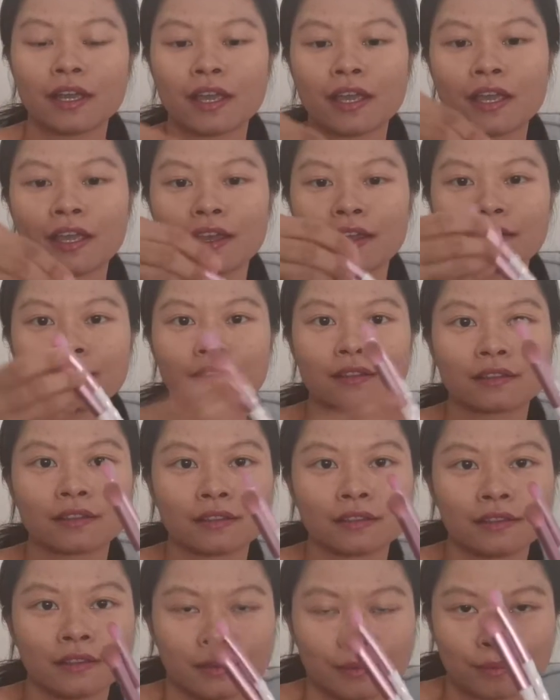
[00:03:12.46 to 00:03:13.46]
and
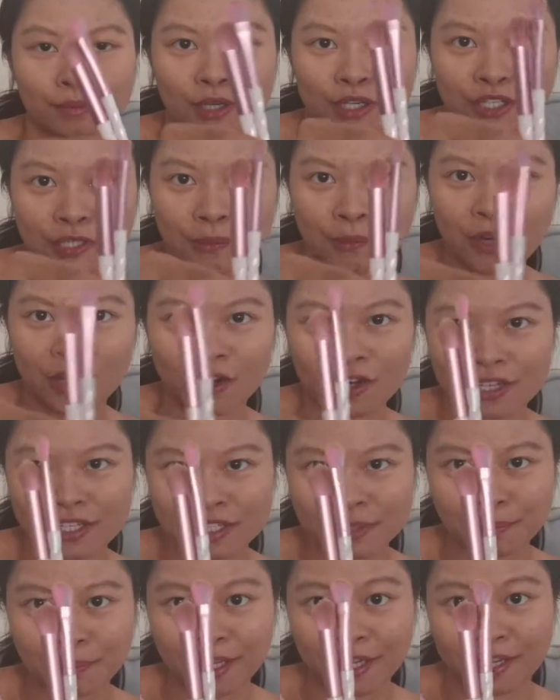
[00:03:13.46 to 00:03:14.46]
the brush part
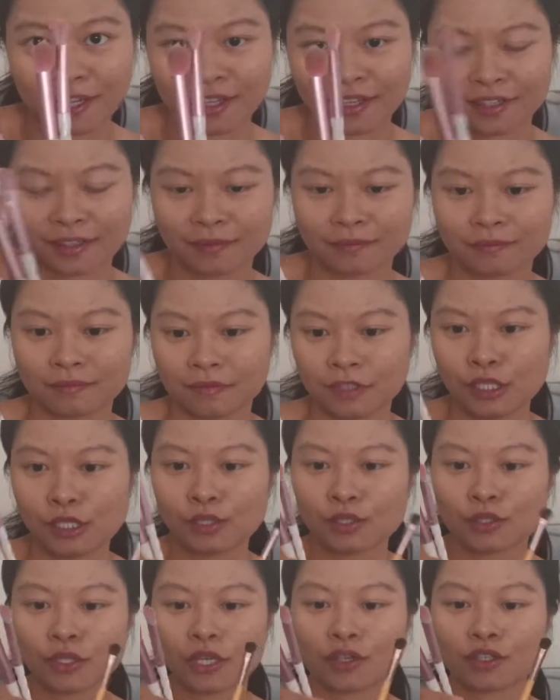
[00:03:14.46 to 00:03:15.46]
is pink.
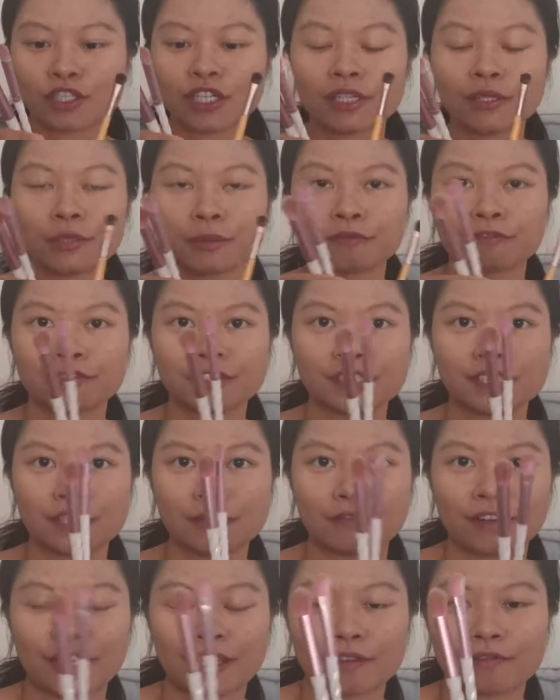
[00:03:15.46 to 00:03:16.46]
So I'll try to see
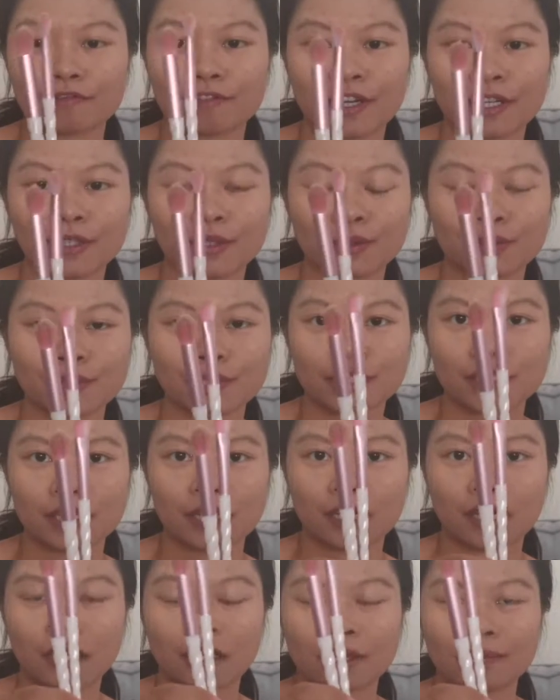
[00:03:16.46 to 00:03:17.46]
if I can find those
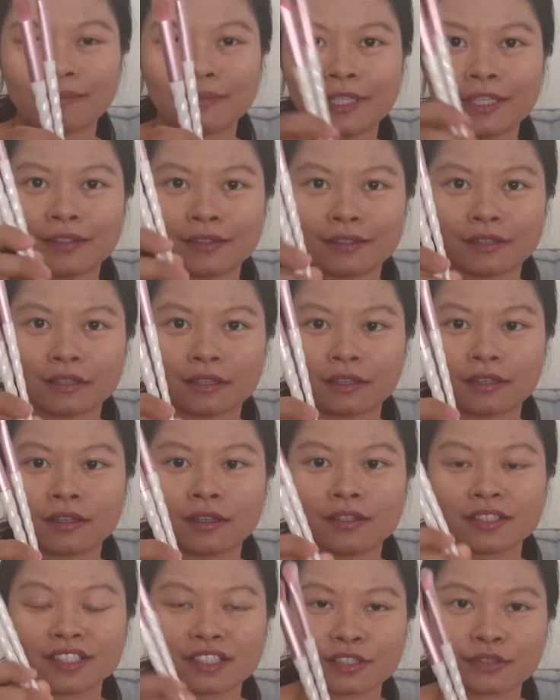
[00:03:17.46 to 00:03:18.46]
in the
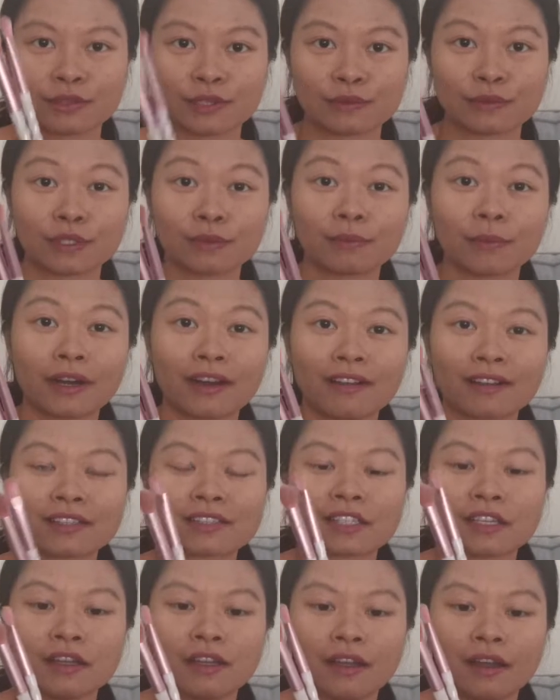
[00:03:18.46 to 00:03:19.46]
description
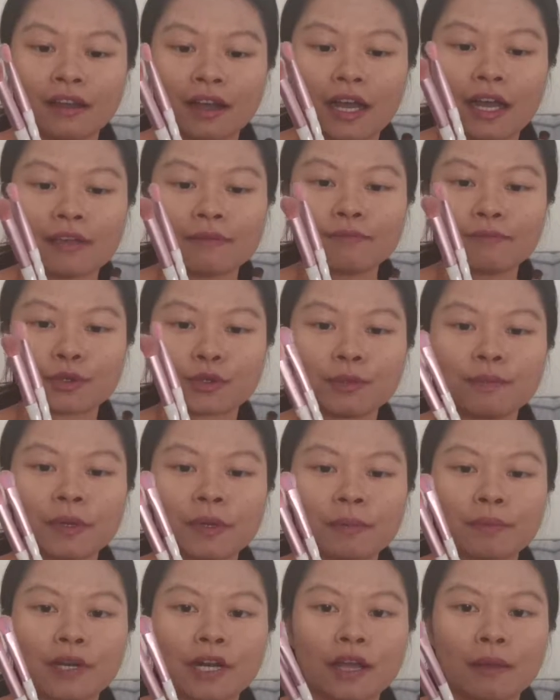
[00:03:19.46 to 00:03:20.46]
box. I
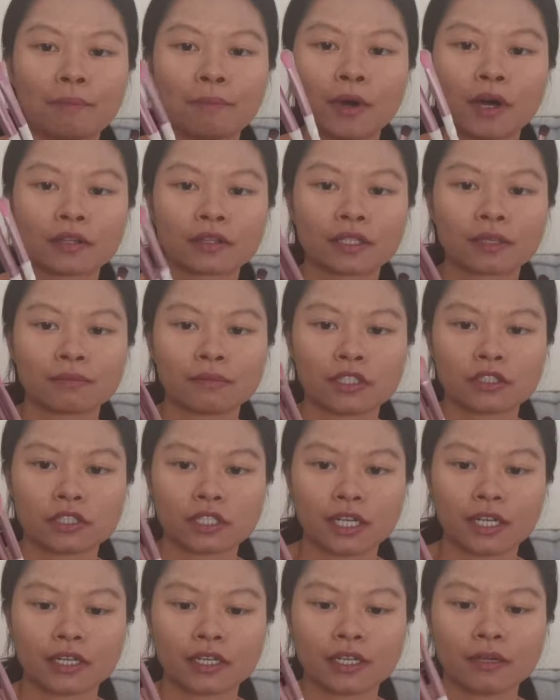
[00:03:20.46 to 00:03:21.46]
remember I bought them in
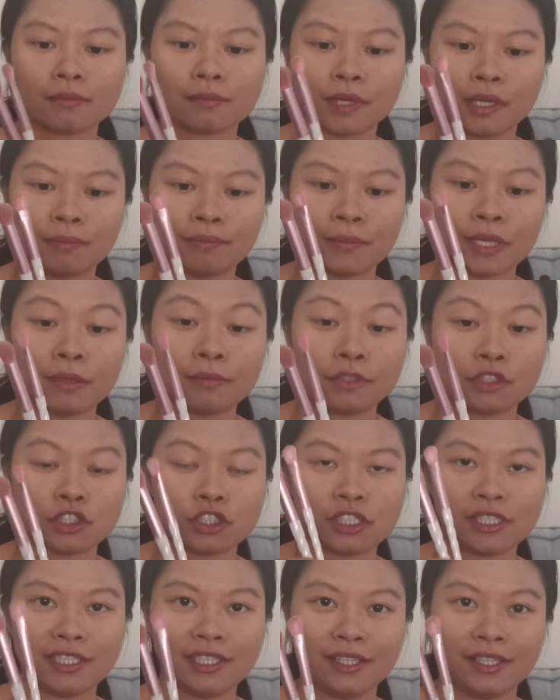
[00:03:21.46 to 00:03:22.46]
China, but maybe
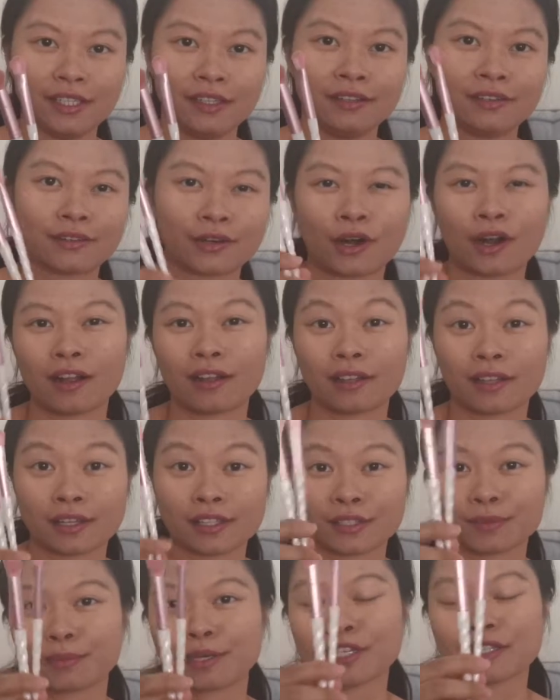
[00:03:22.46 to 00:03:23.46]
Shein or
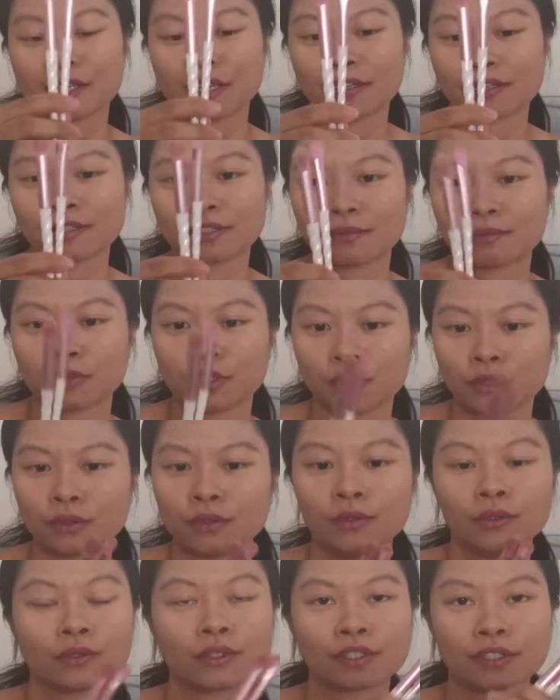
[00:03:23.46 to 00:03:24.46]
AliExpress has them
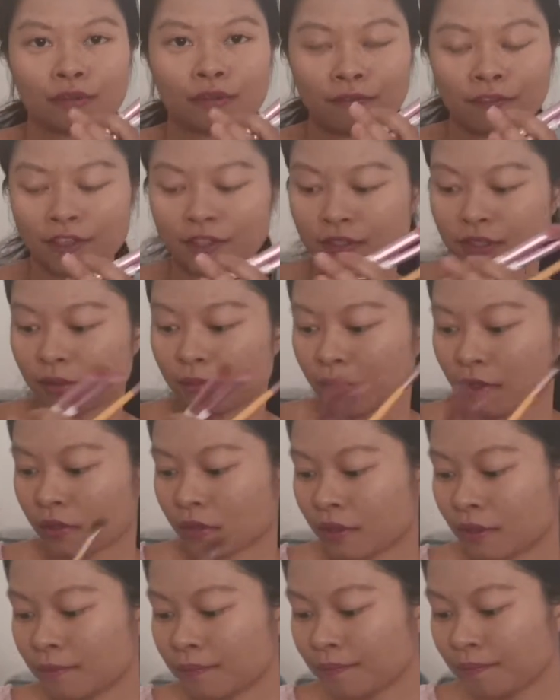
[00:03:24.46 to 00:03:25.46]
too, or something
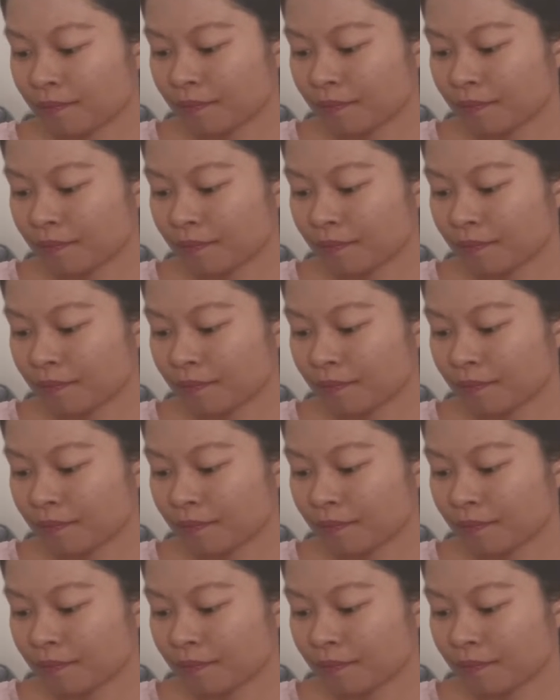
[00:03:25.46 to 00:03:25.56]
similar.